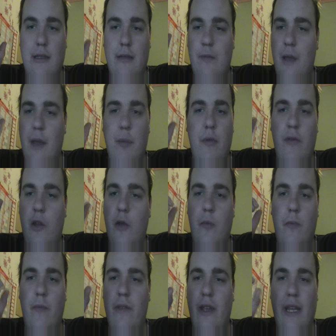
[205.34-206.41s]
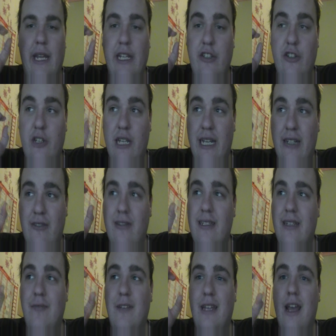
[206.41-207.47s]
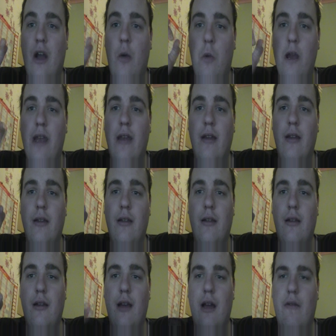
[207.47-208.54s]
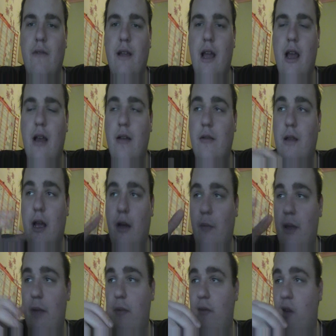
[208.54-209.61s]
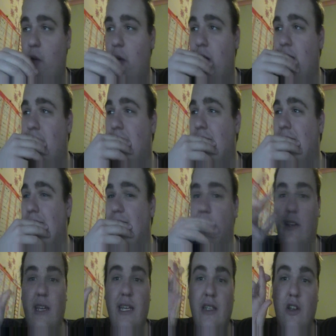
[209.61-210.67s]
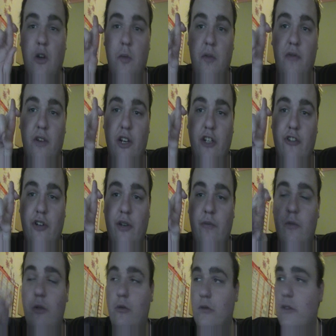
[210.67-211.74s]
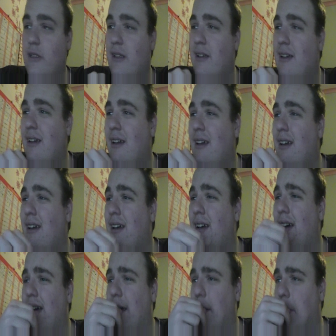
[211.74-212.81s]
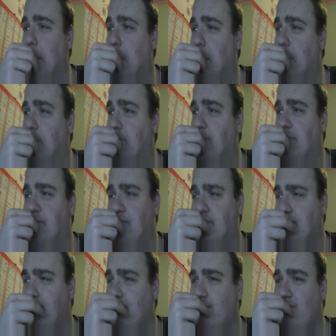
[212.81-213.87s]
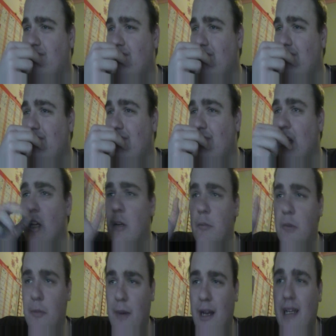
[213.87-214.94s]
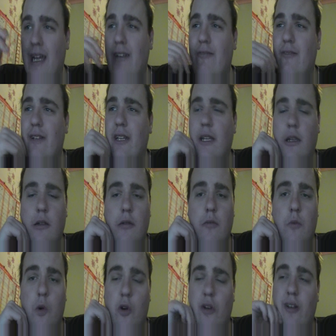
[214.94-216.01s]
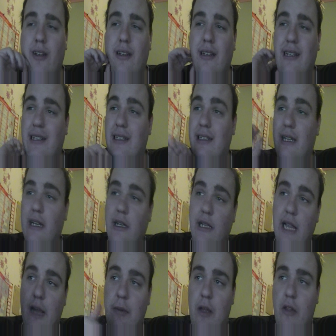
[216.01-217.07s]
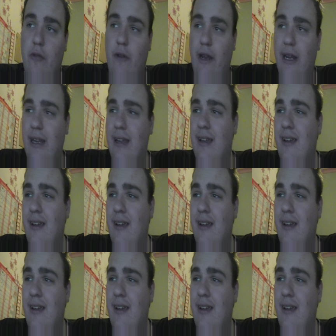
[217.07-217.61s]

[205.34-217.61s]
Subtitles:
pay-per-view thing, he just cannot seem to get a win at a pay-per-view. So here's hoping for Extreme Rules. But Mark Henry won and climbed out the ring.